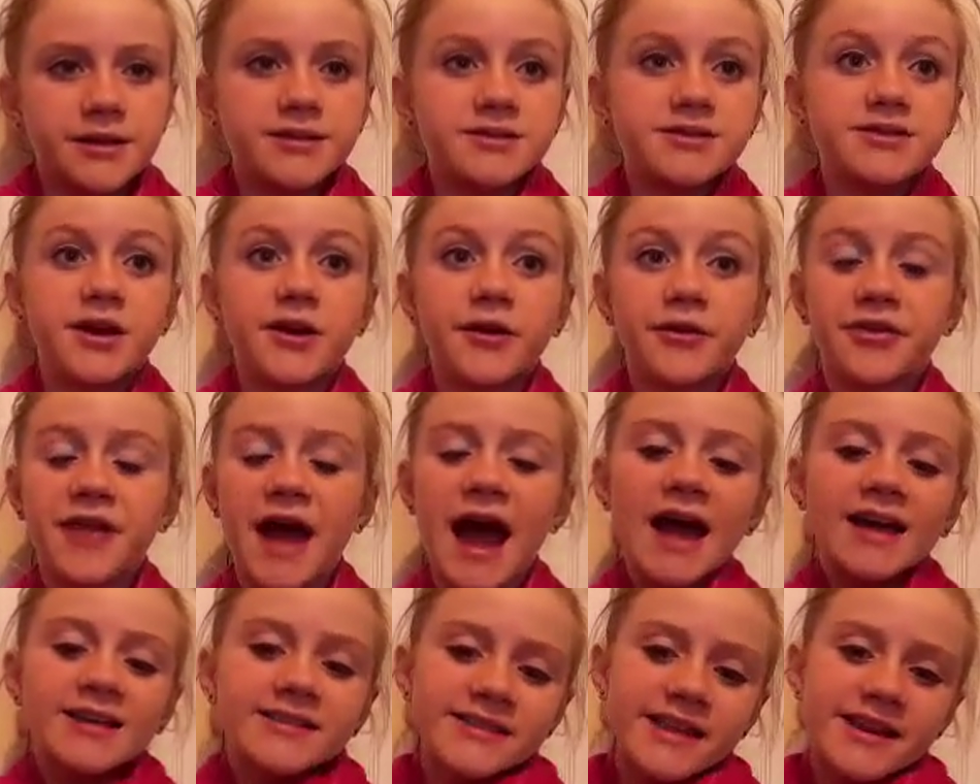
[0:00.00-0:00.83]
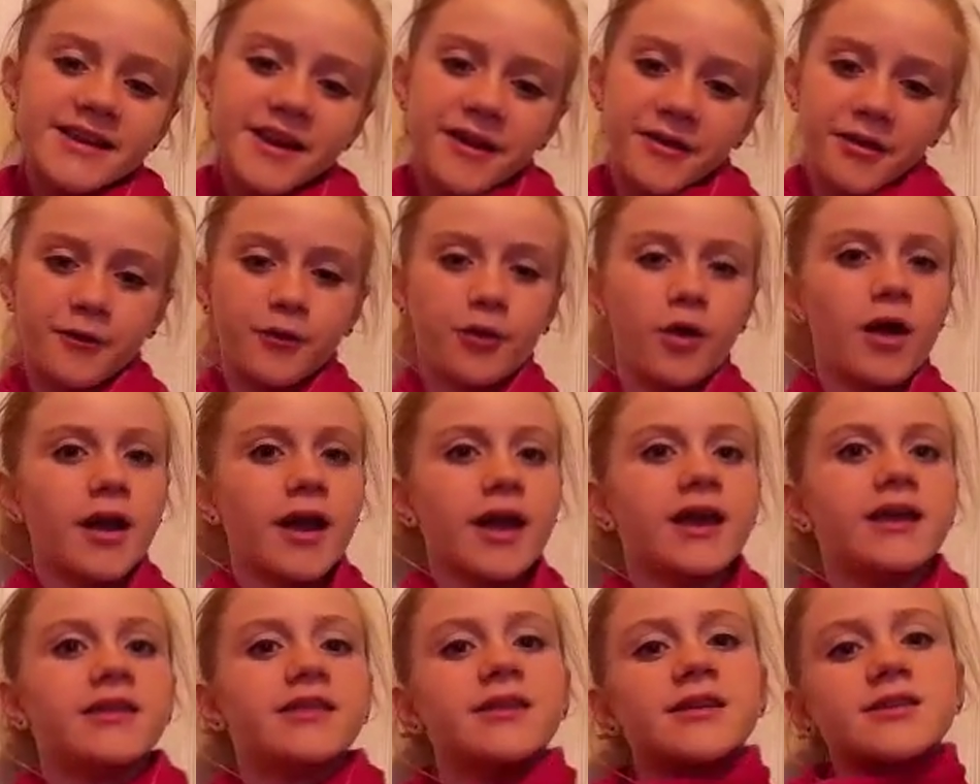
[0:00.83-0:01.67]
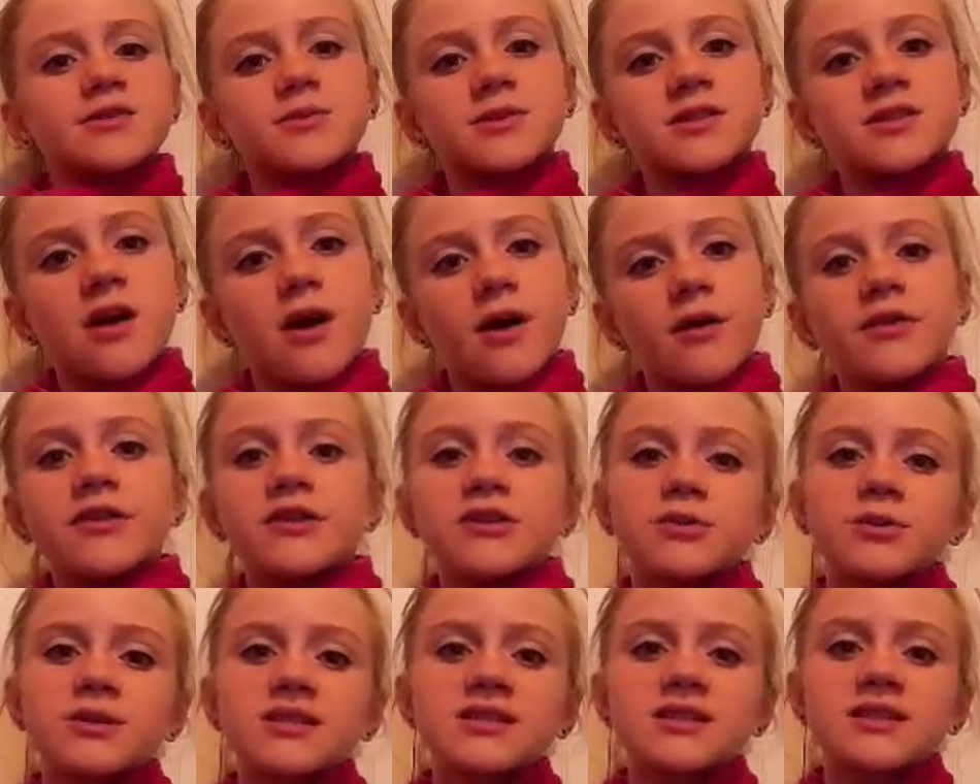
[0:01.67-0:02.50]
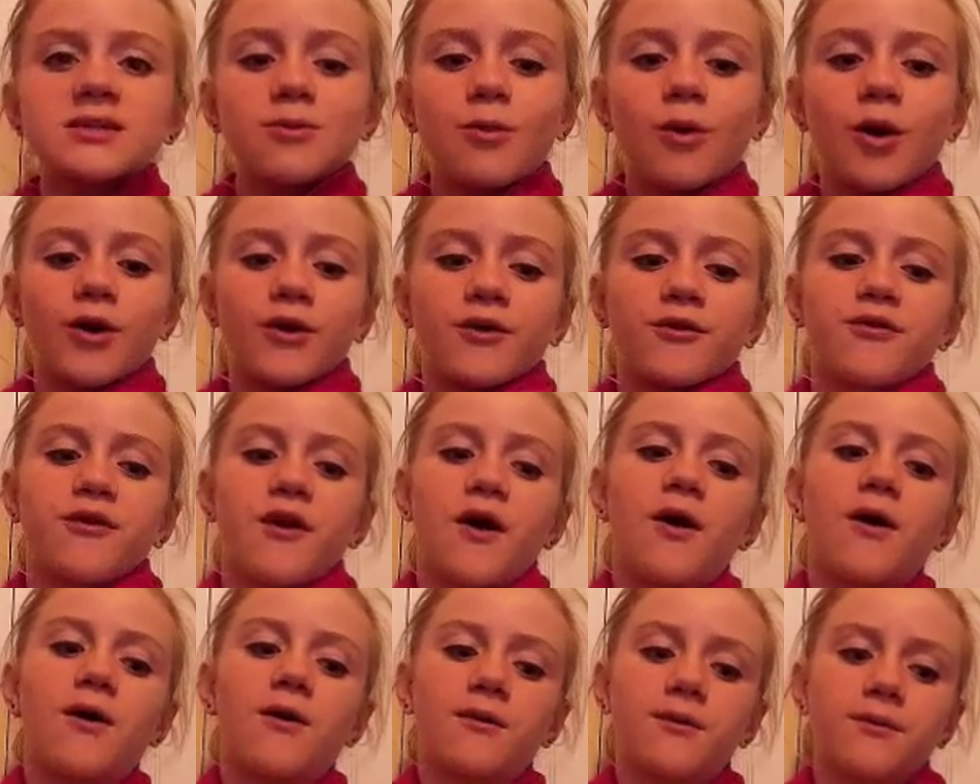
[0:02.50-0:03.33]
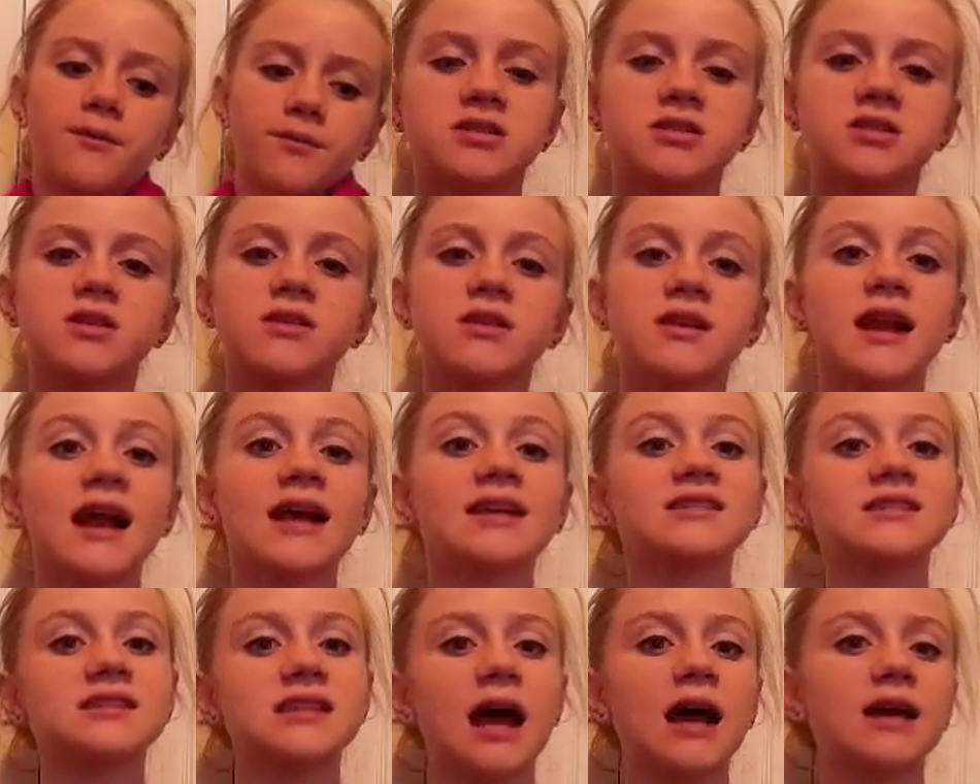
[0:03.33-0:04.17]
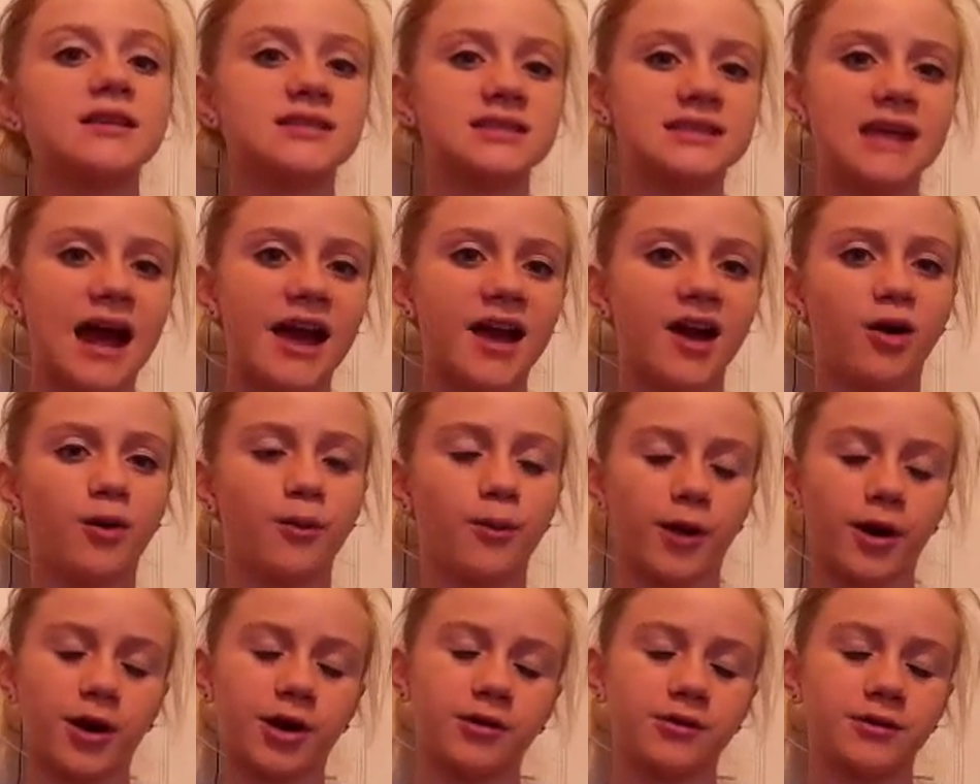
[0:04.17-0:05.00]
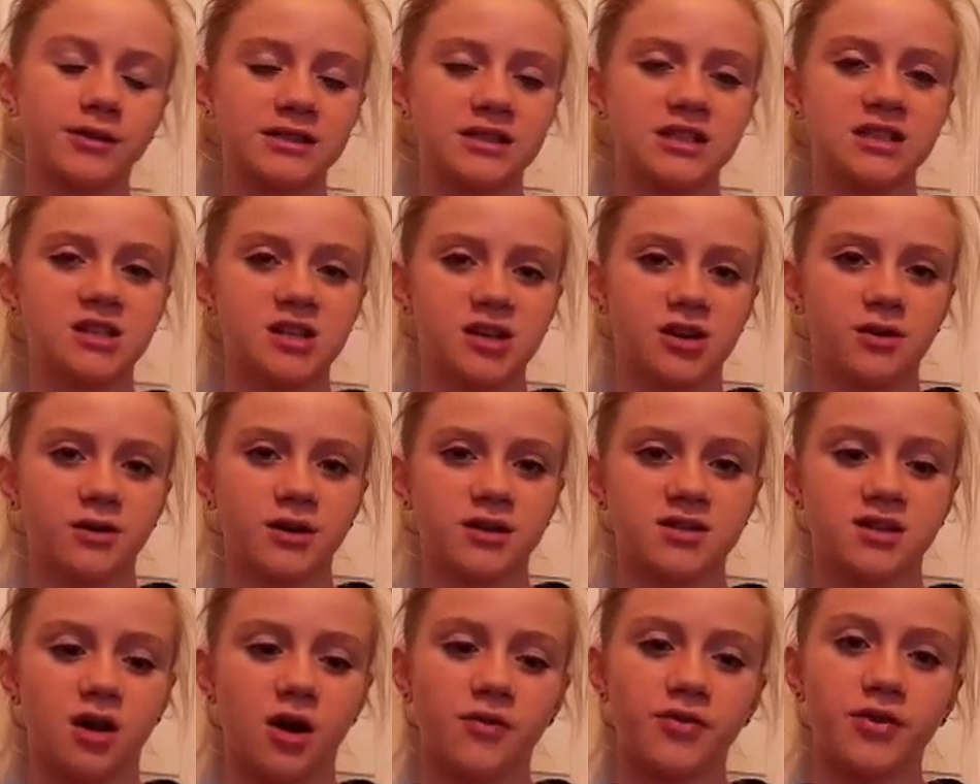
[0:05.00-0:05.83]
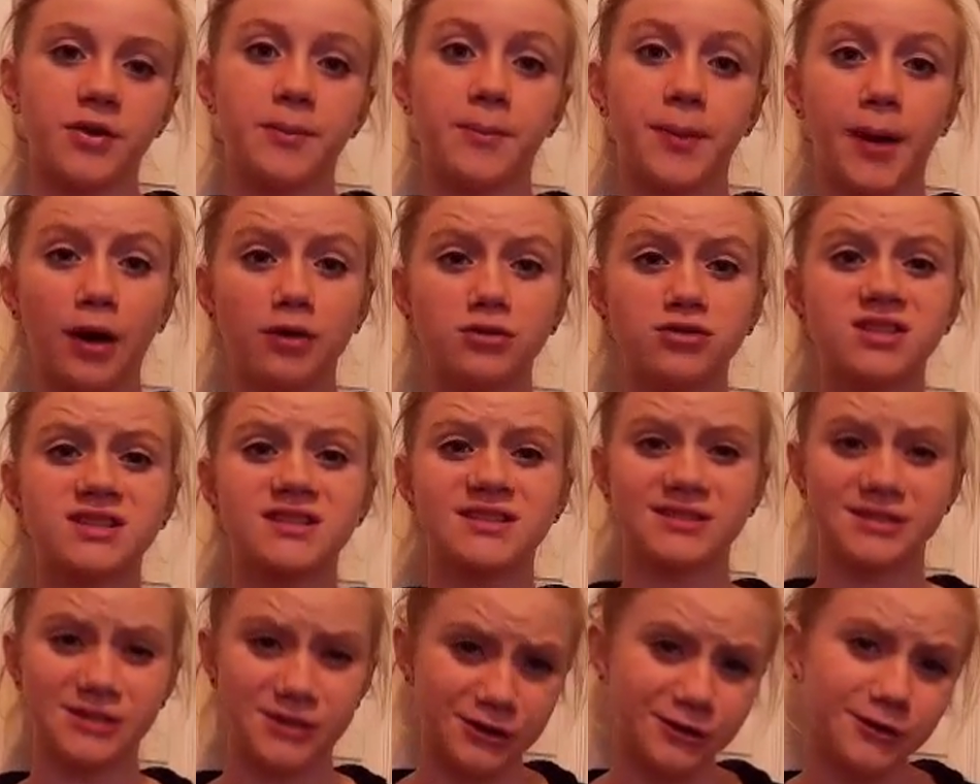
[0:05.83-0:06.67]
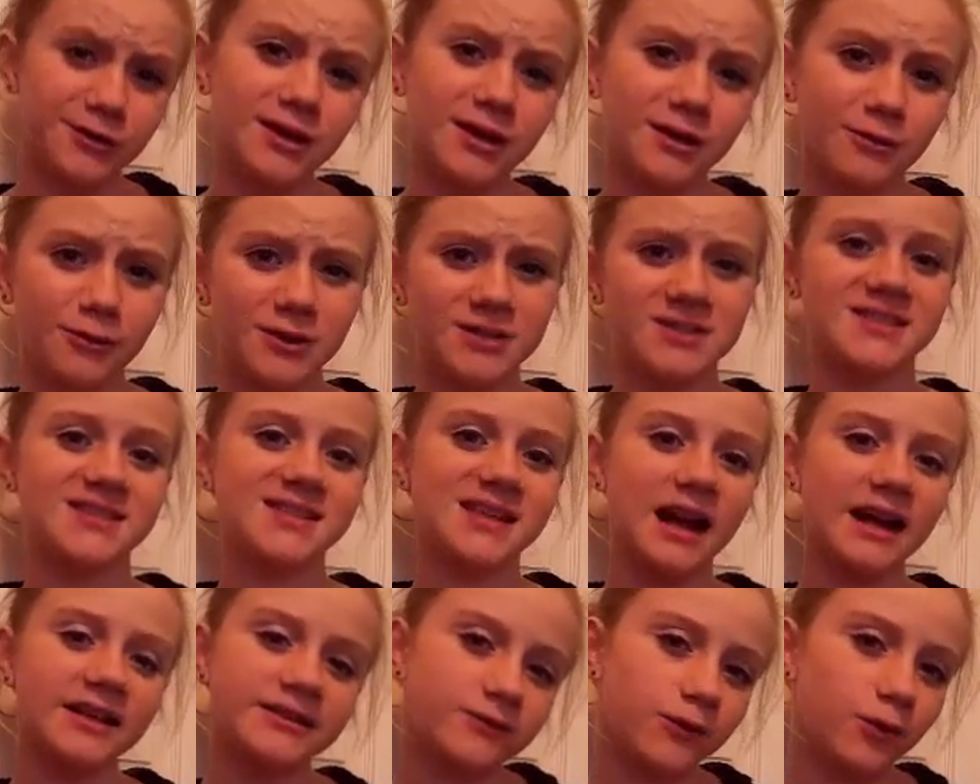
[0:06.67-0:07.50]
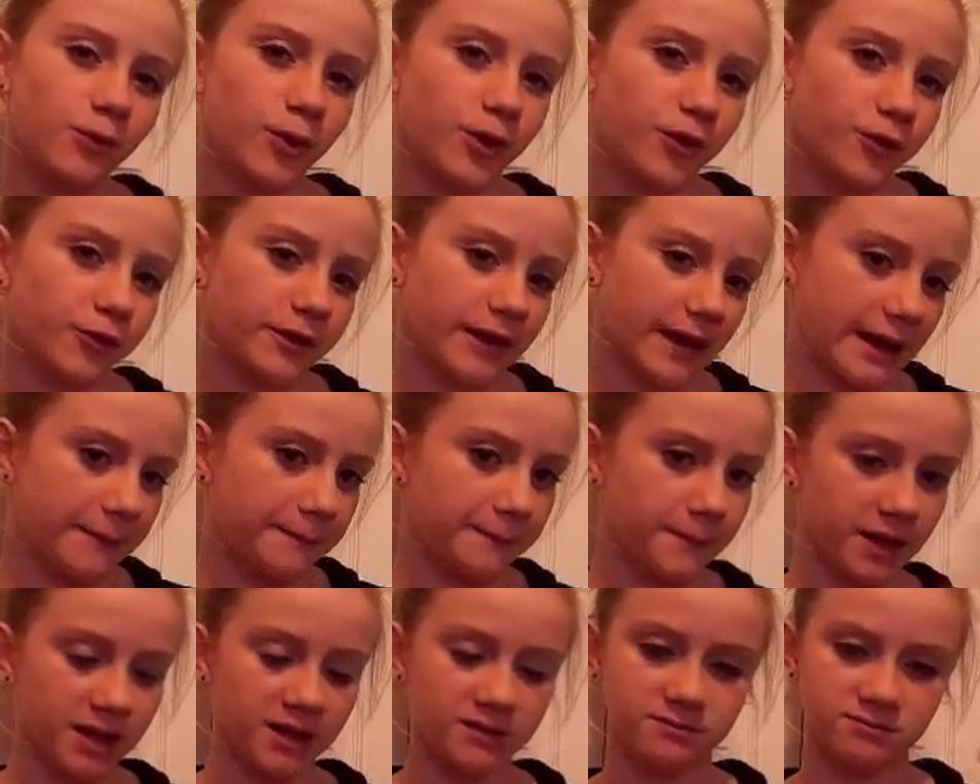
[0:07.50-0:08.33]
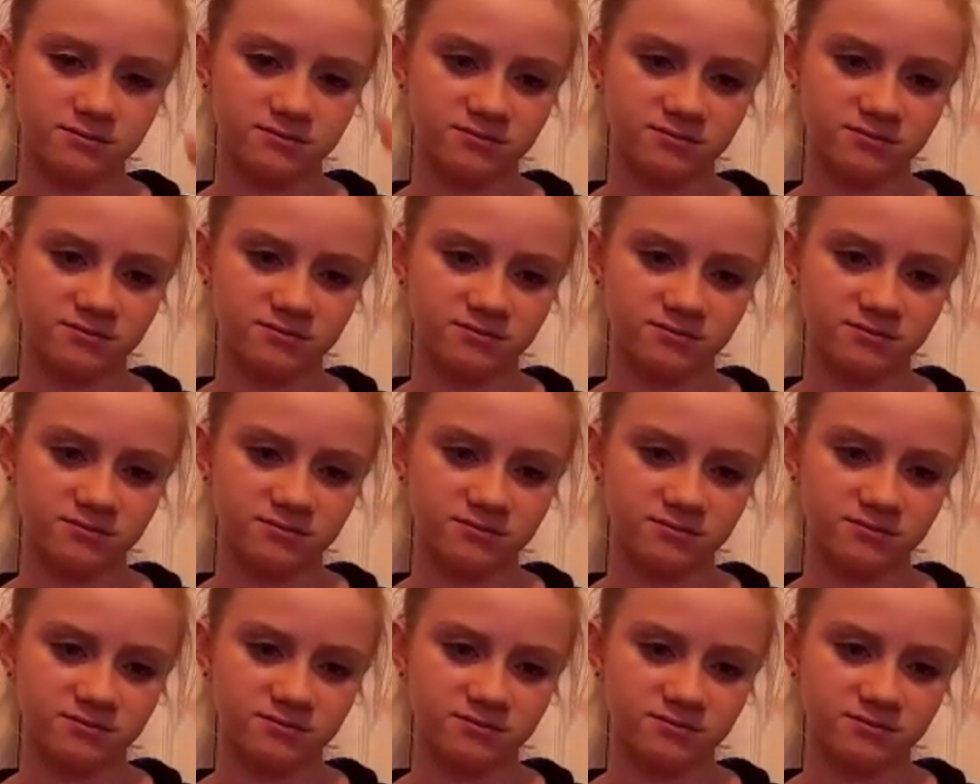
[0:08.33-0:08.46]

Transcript: So that is another look, and this was called the Twisted Waterfall. So the next style we're going to do is called the Bow Snood, which is kind of a weird name, but...